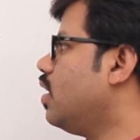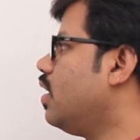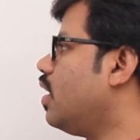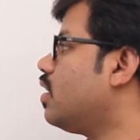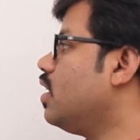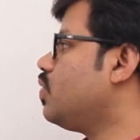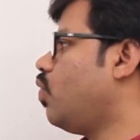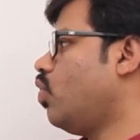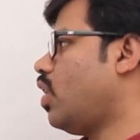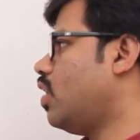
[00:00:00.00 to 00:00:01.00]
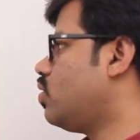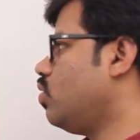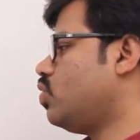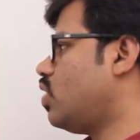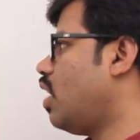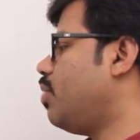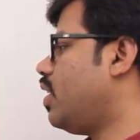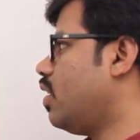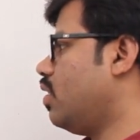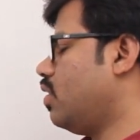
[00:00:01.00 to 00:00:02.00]
Here, these 4 also should not be
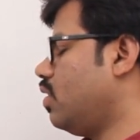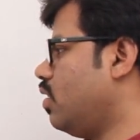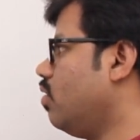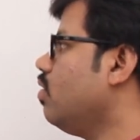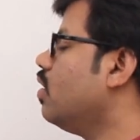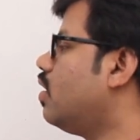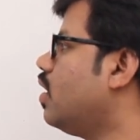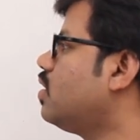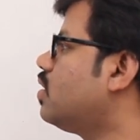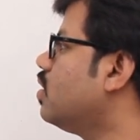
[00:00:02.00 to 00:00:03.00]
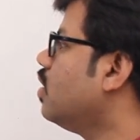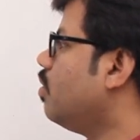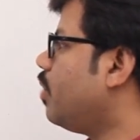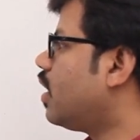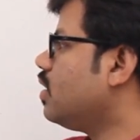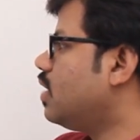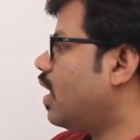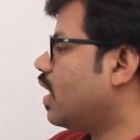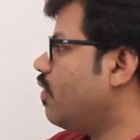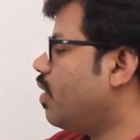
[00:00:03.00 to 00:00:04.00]
touched because they
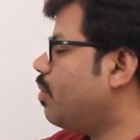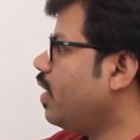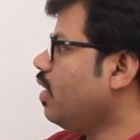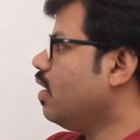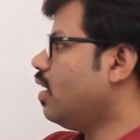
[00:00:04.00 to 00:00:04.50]
are given by